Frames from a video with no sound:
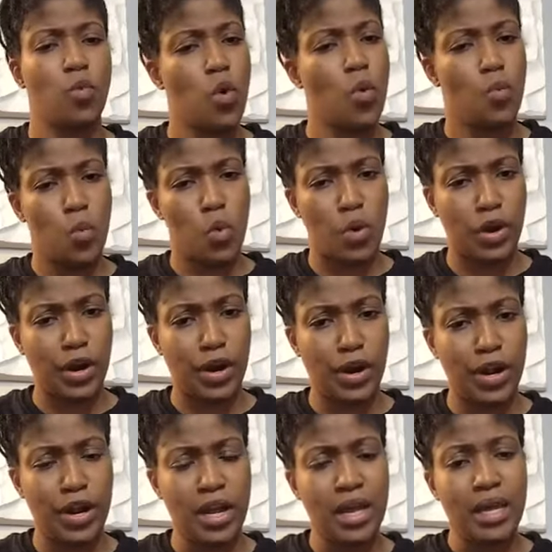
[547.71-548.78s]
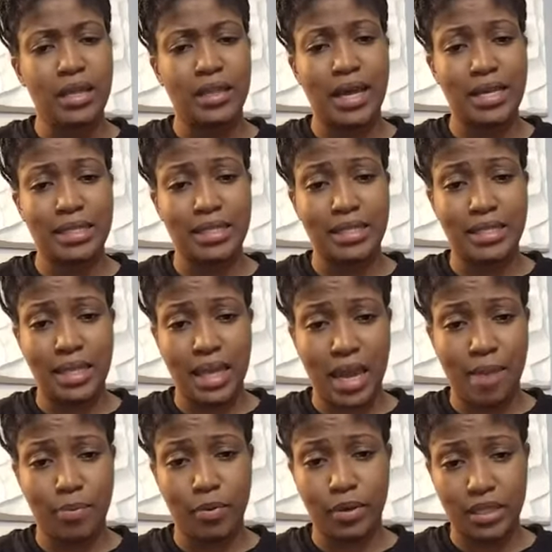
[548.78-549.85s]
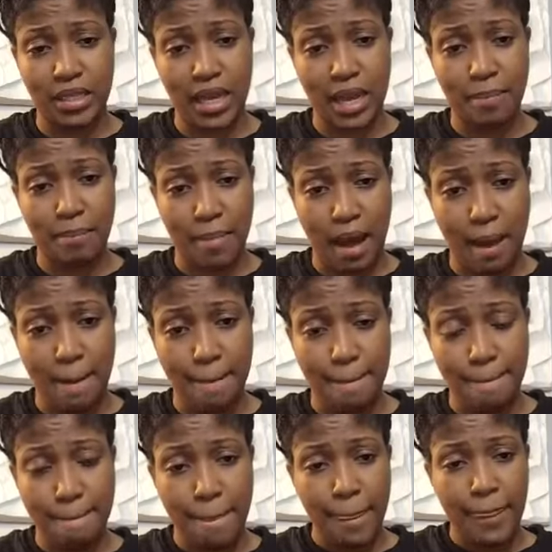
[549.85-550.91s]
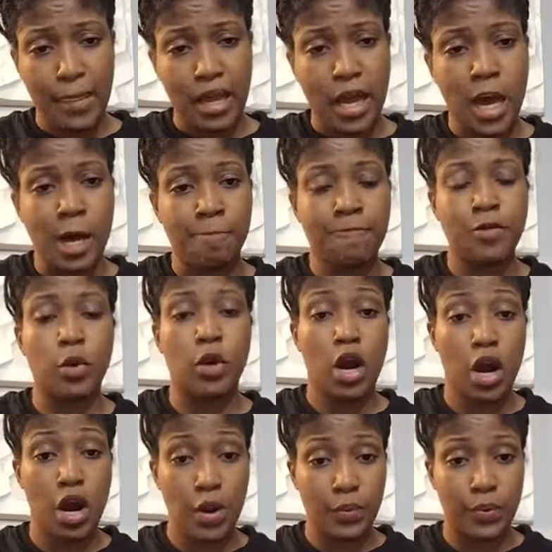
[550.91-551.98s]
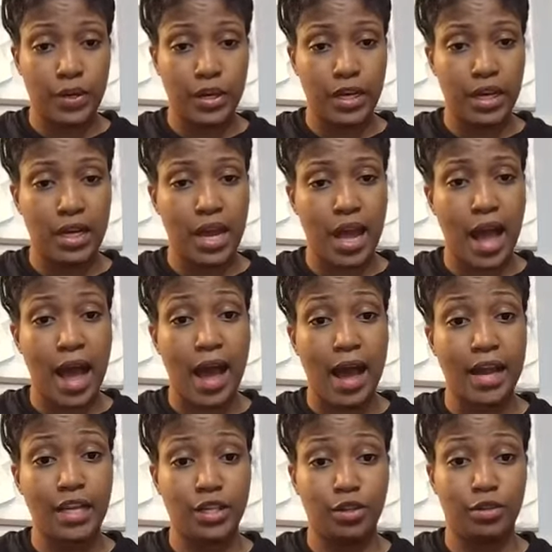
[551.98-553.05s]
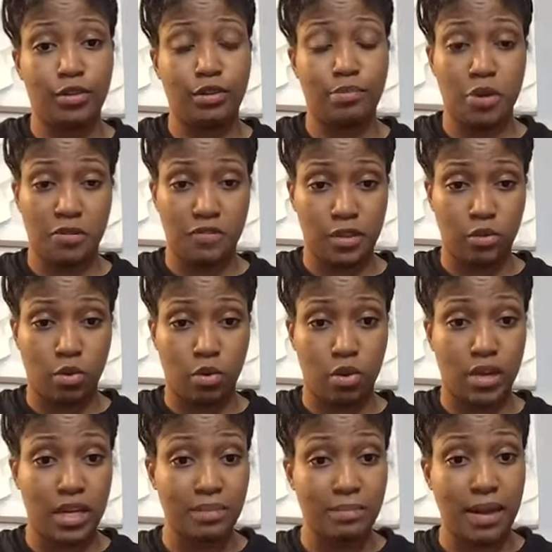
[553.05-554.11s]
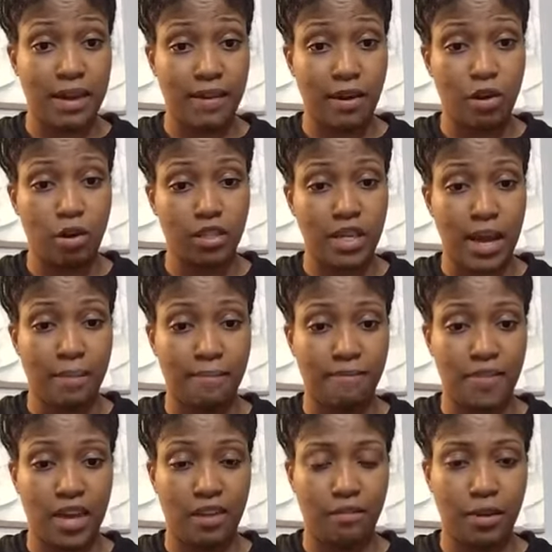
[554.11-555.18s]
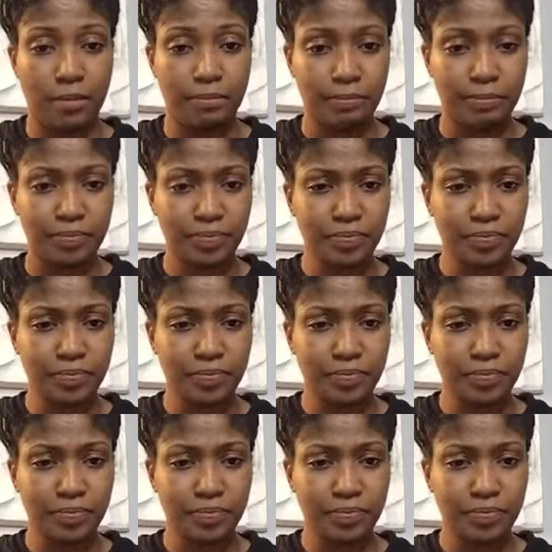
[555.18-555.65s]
warm water that's damp on a damp mop. For hardwood, I use Murphy's oil. That's my all-time favorite.